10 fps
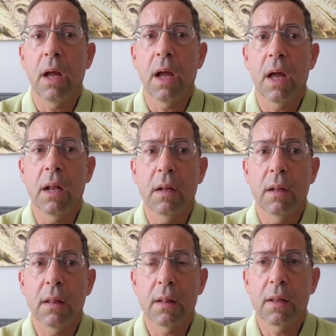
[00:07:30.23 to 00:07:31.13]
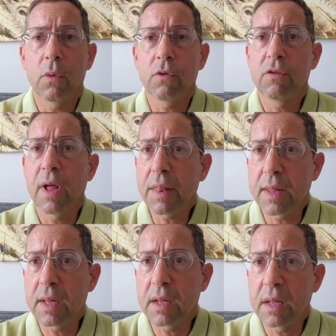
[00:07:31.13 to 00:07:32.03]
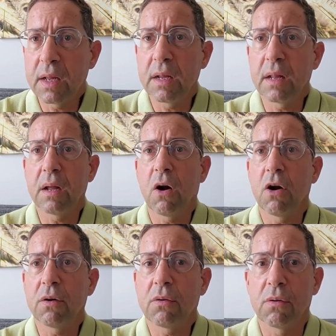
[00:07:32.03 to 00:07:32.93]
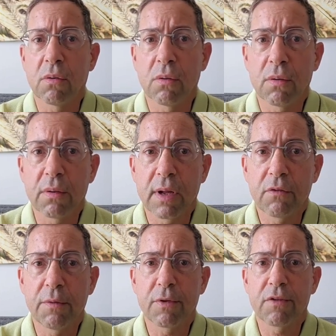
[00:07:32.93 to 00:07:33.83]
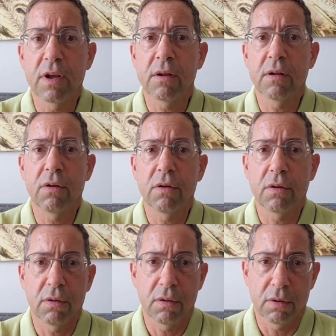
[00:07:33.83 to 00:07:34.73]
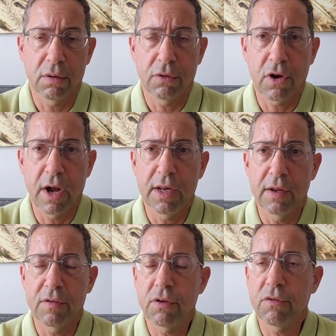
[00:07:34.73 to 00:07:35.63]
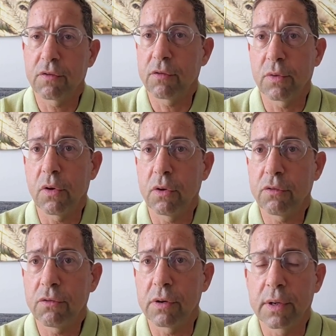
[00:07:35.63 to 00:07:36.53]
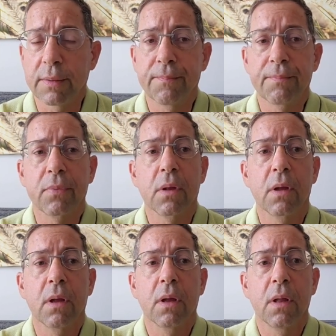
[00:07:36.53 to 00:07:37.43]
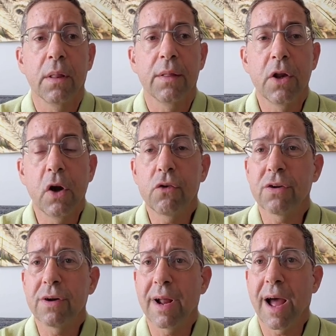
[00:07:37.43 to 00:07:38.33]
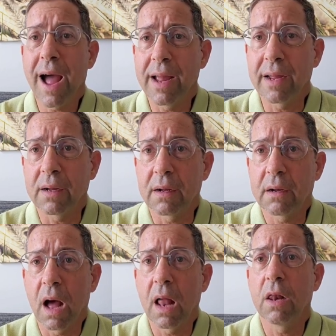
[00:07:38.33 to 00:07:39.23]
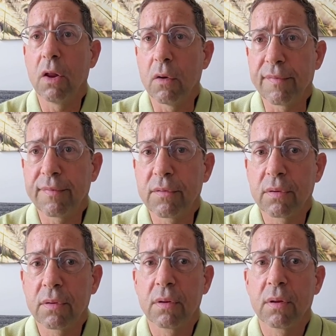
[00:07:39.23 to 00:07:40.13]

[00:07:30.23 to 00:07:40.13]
And that there was nothing in the article that represented Chinese interest, to the contrary. The notion that I, Gal Luft,